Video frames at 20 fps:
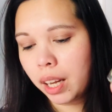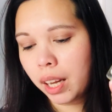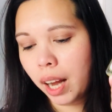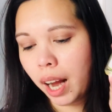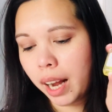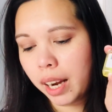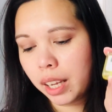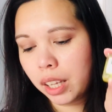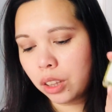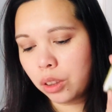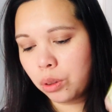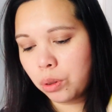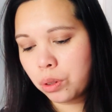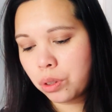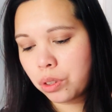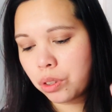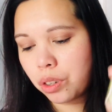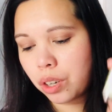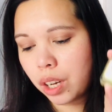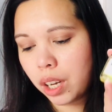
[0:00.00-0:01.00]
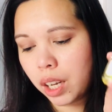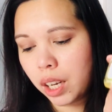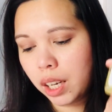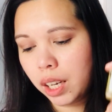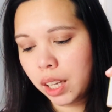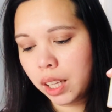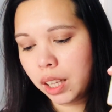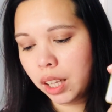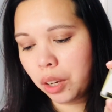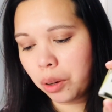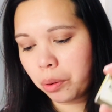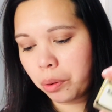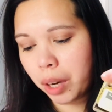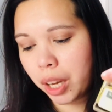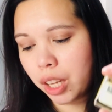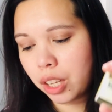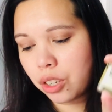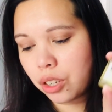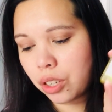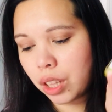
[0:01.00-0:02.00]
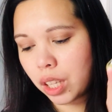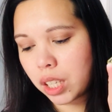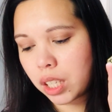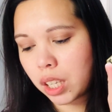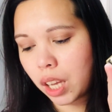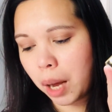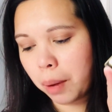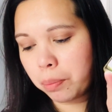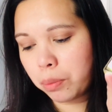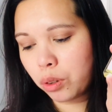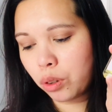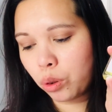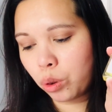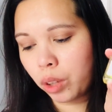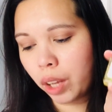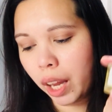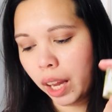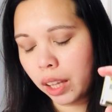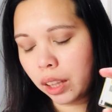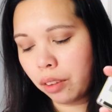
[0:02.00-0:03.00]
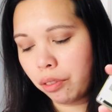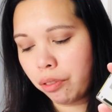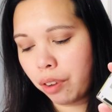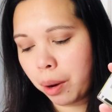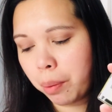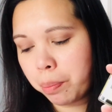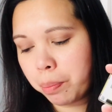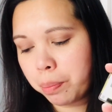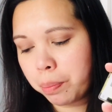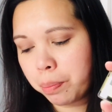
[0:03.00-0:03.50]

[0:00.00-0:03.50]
An industry leading range that's up to 85%